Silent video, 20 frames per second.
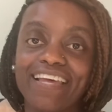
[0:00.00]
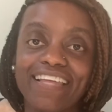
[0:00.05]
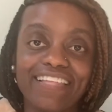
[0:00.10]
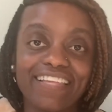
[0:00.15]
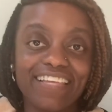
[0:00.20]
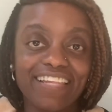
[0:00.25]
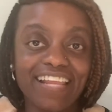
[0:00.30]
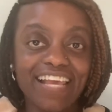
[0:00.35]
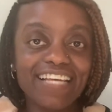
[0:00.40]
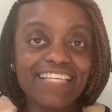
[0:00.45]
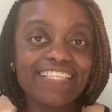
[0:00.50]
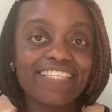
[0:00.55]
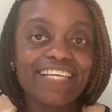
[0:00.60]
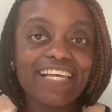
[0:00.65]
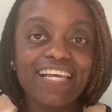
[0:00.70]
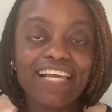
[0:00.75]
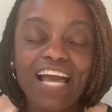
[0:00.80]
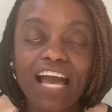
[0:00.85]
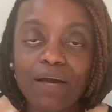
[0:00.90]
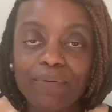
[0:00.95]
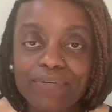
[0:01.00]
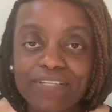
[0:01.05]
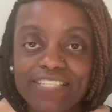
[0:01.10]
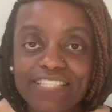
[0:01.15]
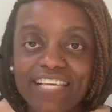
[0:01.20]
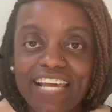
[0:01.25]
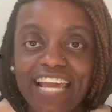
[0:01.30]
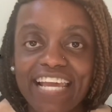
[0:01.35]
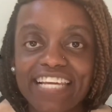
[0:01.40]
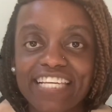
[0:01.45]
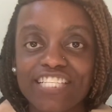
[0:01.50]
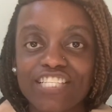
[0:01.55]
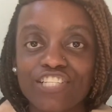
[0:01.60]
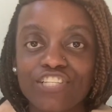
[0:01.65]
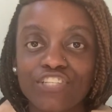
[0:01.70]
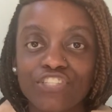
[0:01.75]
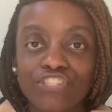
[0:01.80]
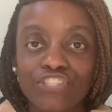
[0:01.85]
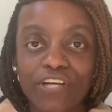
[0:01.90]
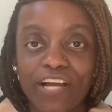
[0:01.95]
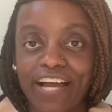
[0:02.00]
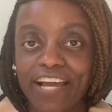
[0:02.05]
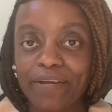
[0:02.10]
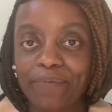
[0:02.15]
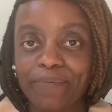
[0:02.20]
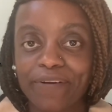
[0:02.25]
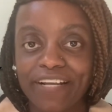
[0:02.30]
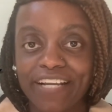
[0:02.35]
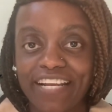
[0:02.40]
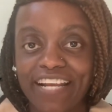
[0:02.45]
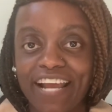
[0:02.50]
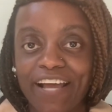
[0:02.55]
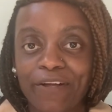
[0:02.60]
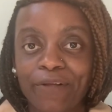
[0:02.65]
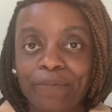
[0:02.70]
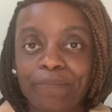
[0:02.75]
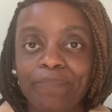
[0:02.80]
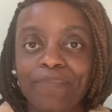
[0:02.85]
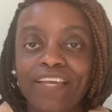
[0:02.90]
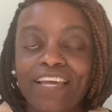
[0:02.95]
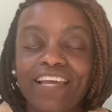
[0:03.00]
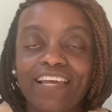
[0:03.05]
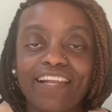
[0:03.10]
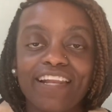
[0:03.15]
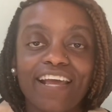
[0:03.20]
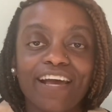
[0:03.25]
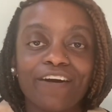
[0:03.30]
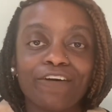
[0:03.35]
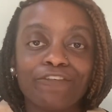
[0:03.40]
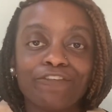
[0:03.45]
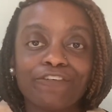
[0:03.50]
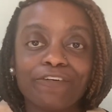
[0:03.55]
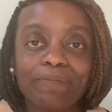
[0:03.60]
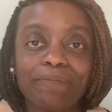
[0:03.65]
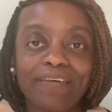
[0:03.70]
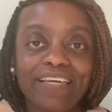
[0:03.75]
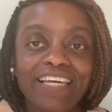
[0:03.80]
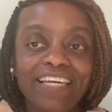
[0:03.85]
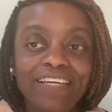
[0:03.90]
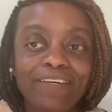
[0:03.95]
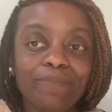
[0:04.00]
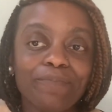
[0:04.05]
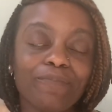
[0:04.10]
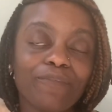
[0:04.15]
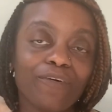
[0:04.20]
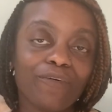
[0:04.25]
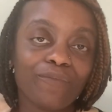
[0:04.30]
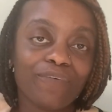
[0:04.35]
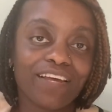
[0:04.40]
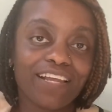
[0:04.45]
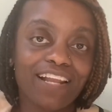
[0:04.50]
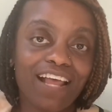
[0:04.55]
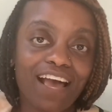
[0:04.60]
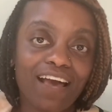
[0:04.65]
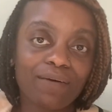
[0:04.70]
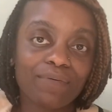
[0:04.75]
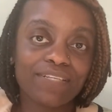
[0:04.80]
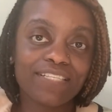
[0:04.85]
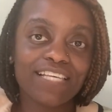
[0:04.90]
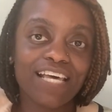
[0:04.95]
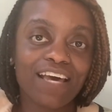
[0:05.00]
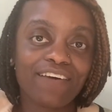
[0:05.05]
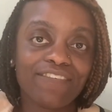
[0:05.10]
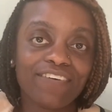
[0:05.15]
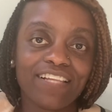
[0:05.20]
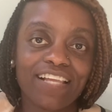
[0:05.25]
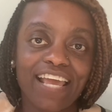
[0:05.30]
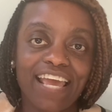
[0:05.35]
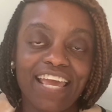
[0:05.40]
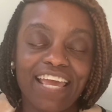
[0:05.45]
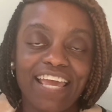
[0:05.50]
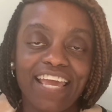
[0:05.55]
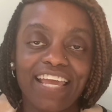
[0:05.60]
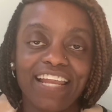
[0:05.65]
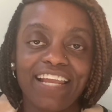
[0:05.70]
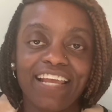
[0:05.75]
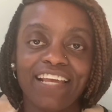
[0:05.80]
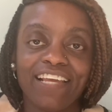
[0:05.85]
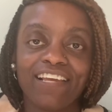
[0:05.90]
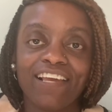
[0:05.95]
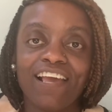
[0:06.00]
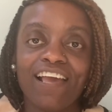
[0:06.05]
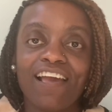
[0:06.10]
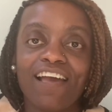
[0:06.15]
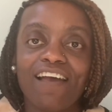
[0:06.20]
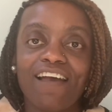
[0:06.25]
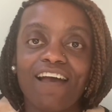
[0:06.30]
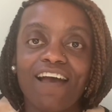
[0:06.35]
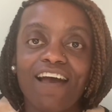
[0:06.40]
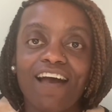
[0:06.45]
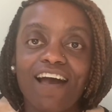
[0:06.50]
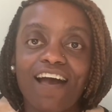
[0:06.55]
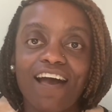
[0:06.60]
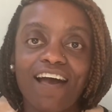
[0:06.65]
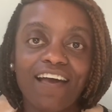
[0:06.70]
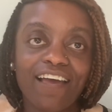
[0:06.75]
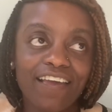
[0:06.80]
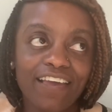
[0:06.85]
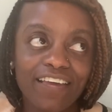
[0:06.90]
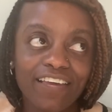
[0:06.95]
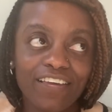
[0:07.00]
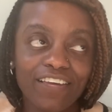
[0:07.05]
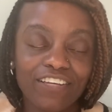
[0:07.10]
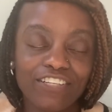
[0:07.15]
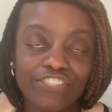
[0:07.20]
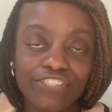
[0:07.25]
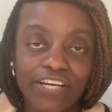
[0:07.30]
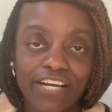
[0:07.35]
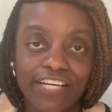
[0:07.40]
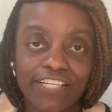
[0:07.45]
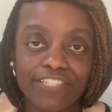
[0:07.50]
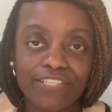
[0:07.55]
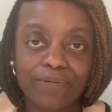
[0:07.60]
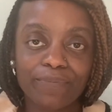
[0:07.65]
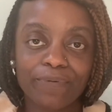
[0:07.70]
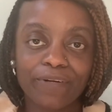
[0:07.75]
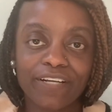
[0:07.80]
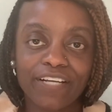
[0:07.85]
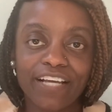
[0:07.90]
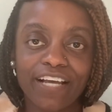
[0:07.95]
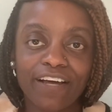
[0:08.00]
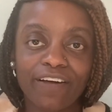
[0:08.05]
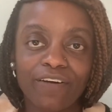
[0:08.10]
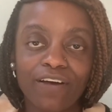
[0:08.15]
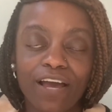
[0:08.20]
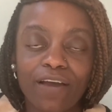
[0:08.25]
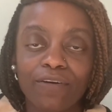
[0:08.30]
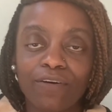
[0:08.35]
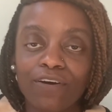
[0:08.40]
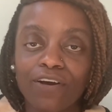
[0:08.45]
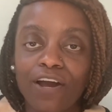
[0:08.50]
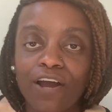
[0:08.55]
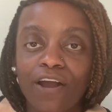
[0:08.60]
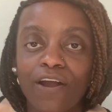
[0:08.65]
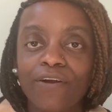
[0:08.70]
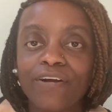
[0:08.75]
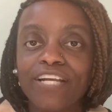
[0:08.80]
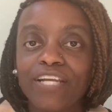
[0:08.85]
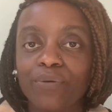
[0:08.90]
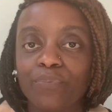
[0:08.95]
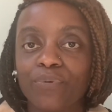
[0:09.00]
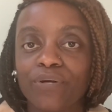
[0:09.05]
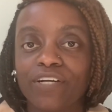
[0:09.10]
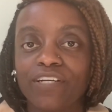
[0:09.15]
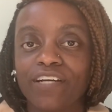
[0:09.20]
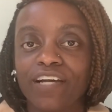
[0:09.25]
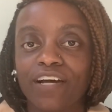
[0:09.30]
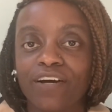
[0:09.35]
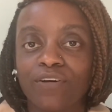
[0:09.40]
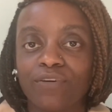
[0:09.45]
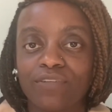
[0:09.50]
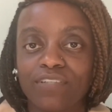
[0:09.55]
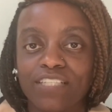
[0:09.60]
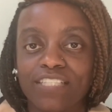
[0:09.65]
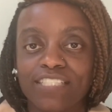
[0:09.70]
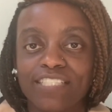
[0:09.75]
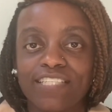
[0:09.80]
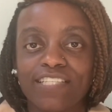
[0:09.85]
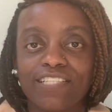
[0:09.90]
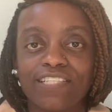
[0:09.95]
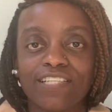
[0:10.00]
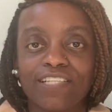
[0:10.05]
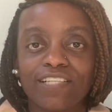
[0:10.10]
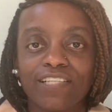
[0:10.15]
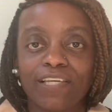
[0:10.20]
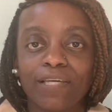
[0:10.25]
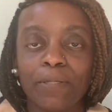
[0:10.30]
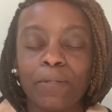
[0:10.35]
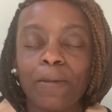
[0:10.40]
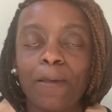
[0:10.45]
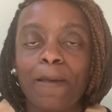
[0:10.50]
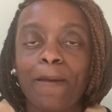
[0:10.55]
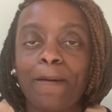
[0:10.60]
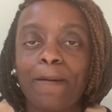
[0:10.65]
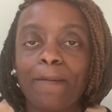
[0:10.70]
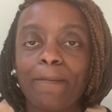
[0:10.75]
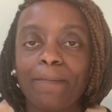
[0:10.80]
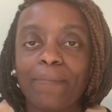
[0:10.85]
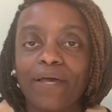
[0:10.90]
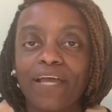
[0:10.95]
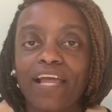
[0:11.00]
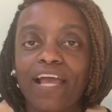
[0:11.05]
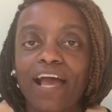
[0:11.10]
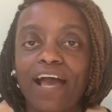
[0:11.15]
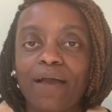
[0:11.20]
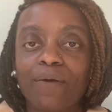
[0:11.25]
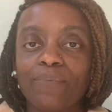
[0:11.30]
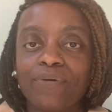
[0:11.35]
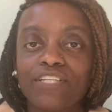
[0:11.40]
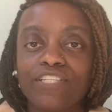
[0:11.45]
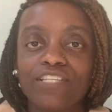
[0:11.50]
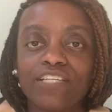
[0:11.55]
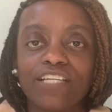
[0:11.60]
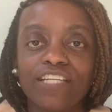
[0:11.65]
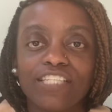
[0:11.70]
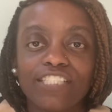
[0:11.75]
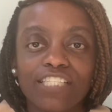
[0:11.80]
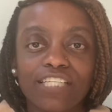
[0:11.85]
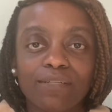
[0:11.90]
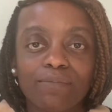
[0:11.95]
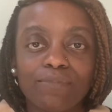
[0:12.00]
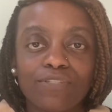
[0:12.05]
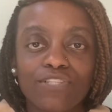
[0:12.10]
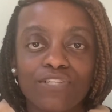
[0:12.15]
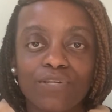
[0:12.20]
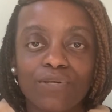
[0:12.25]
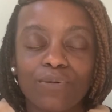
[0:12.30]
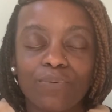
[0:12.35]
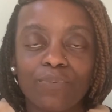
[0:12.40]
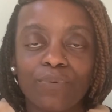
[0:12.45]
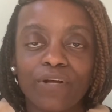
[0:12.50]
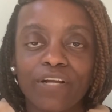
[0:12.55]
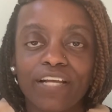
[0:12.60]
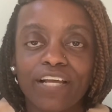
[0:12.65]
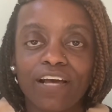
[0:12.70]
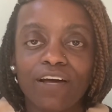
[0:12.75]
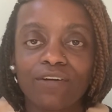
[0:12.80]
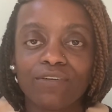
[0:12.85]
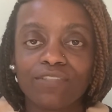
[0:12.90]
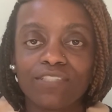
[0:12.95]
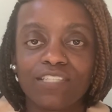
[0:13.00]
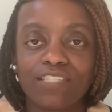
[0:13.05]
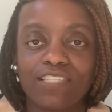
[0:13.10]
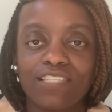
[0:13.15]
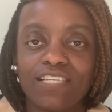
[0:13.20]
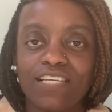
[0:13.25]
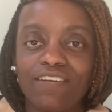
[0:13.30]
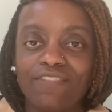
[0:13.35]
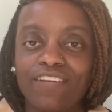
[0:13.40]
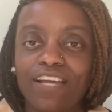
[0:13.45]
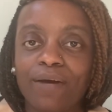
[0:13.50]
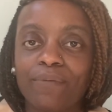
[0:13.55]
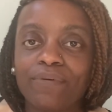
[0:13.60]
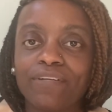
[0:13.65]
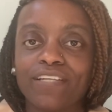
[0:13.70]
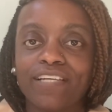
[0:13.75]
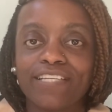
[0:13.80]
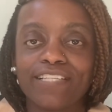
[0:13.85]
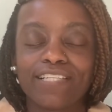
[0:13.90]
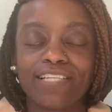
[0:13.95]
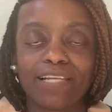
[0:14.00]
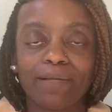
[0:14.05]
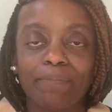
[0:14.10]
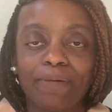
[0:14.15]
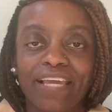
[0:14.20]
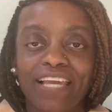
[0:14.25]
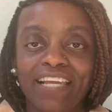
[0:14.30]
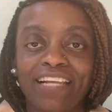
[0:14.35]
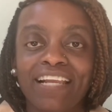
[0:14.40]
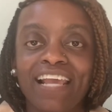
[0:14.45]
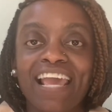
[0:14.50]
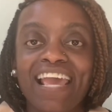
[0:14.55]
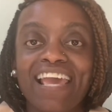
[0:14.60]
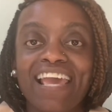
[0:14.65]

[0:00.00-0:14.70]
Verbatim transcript: The next thing I would say is to try working out. Now for me, when I was having that headache, I tried to work out. I already work out consistently, but I went to the gym to work out to see if that would lessen the pain.